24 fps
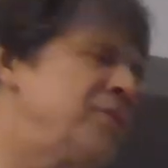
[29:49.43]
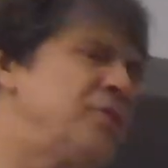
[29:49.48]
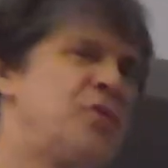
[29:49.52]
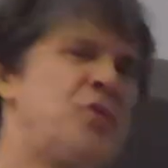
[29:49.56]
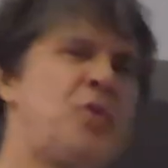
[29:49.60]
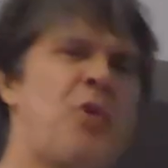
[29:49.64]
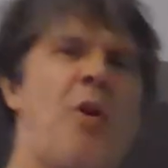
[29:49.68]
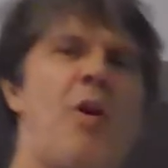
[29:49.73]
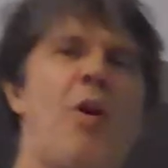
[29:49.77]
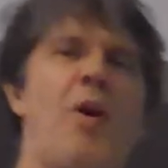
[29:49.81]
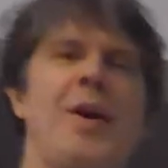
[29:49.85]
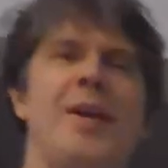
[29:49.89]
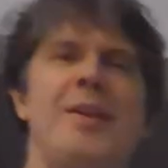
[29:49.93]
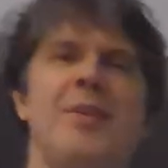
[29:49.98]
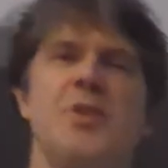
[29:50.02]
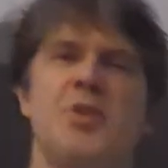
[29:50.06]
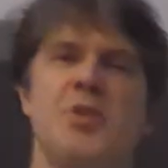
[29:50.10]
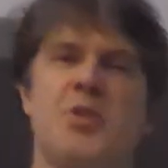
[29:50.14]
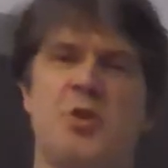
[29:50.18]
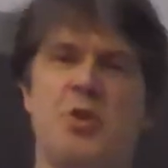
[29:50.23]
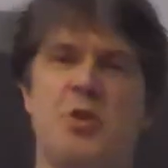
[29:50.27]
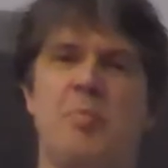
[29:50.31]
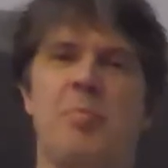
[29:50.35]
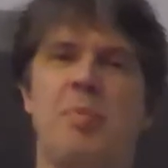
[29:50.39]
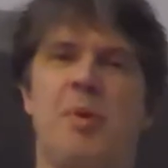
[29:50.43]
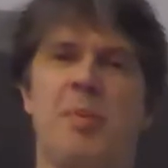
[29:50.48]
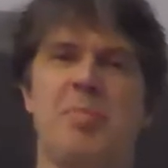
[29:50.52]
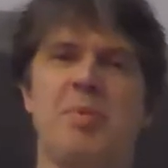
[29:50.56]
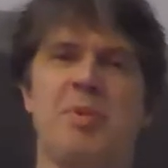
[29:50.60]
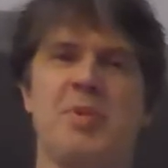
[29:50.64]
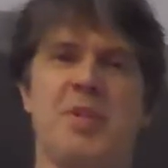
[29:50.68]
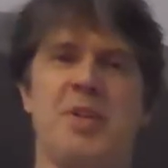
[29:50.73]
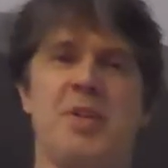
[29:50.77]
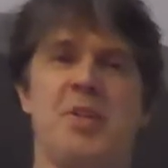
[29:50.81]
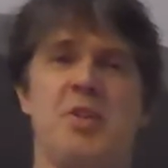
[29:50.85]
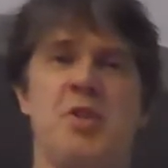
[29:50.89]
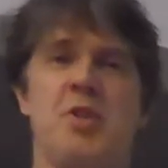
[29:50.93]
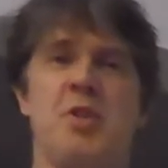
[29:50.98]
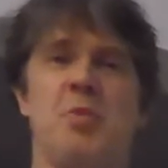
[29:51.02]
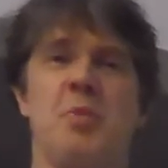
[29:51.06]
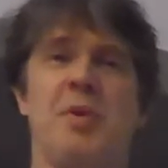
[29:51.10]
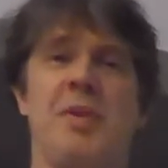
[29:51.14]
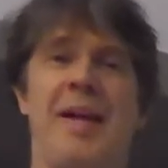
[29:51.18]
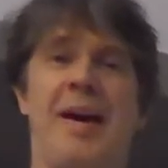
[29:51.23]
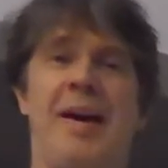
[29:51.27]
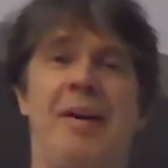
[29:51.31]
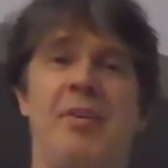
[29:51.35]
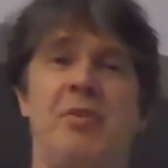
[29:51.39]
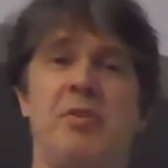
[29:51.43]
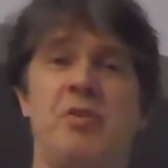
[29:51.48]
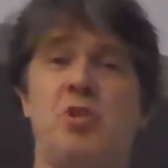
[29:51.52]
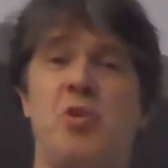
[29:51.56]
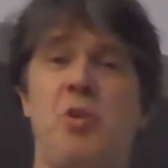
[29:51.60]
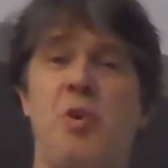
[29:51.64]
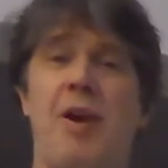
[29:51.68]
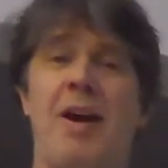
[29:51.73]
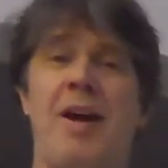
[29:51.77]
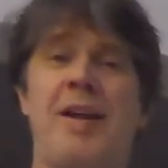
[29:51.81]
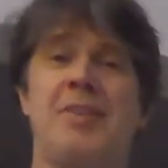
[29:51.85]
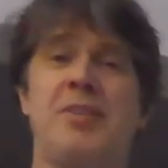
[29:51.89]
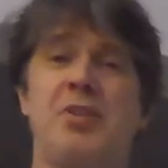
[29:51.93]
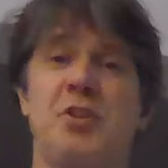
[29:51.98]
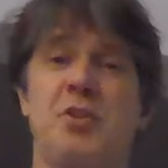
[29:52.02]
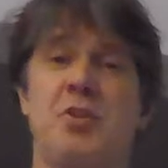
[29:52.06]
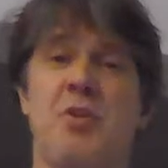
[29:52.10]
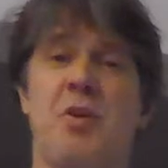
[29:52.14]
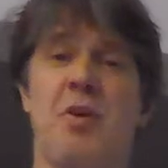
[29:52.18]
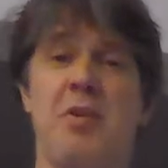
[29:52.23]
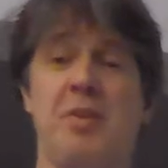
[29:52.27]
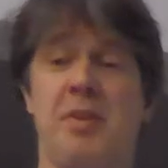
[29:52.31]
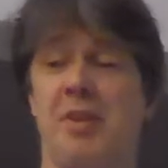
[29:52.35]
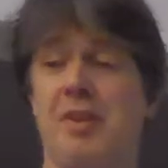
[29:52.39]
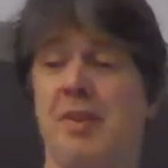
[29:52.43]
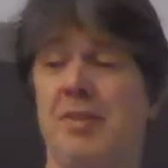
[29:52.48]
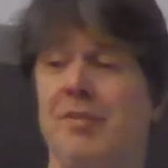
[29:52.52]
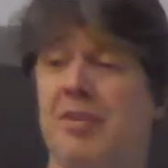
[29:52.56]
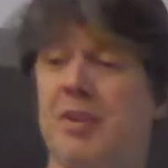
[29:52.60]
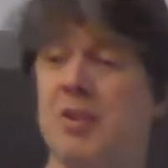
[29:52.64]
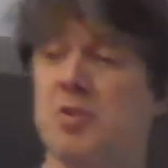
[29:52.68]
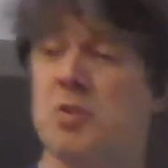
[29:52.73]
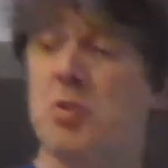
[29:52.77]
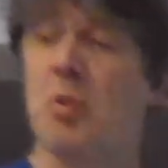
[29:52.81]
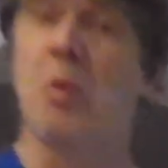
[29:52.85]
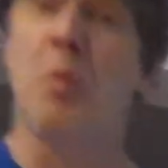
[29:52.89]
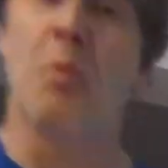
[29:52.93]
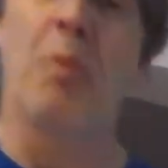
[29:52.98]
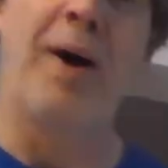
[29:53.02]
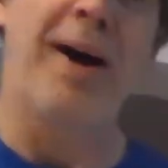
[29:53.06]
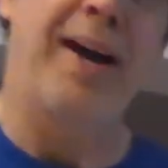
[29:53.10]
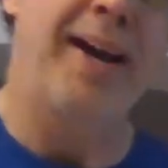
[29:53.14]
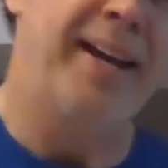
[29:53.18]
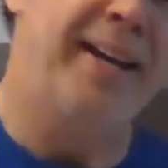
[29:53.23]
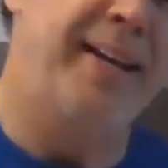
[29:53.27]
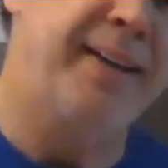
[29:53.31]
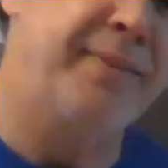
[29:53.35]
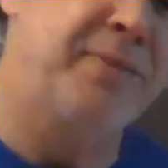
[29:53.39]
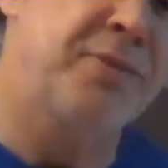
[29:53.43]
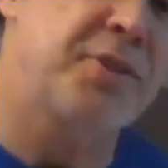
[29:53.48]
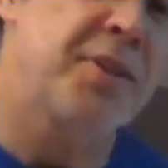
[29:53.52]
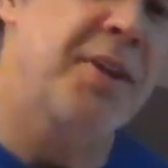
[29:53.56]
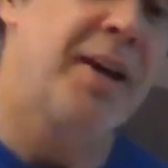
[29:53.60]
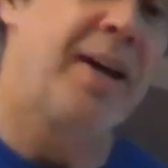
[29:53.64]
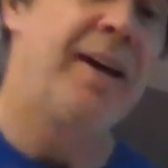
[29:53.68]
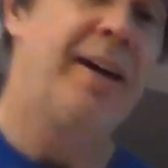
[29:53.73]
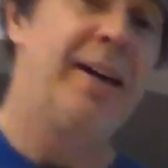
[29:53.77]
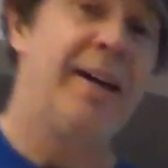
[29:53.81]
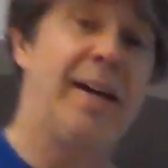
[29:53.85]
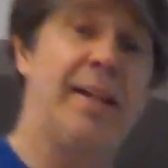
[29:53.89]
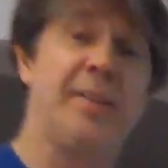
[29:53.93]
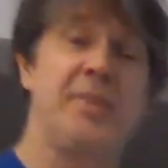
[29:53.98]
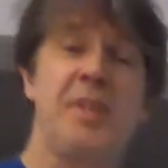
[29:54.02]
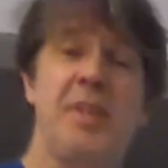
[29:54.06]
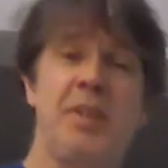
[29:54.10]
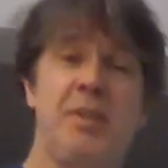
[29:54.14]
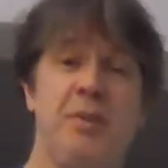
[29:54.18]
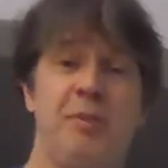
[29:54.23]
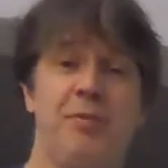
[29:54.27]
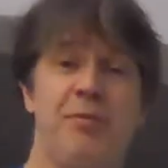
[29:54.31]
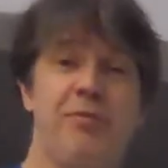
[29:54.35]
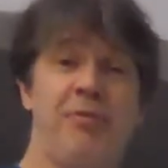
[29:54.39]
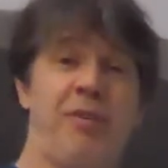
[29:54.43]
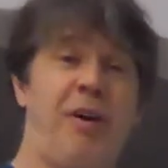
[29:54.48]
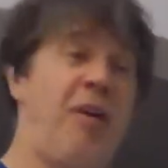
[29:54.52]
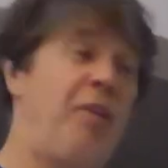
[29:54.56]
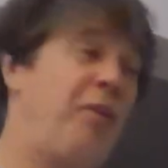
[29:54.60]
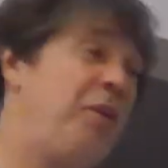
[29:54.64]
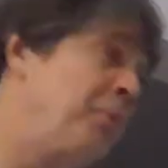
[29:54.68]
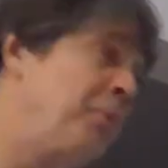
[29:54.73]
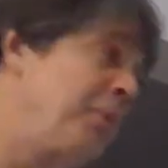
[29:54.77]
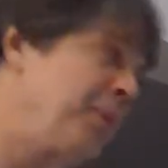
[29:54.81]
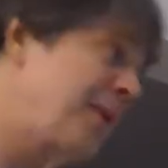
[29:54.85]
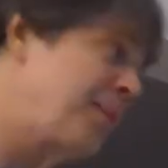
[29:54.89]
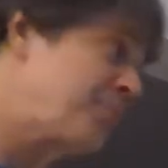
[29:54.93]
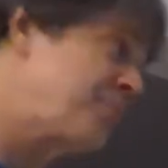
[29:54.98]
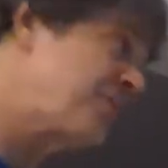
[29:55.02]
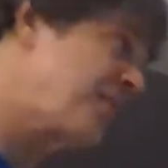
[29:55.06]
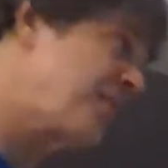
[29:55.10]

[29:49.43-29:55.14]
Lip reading: drawing the superposition without trying to draw the individual waves. I think you follow what I'm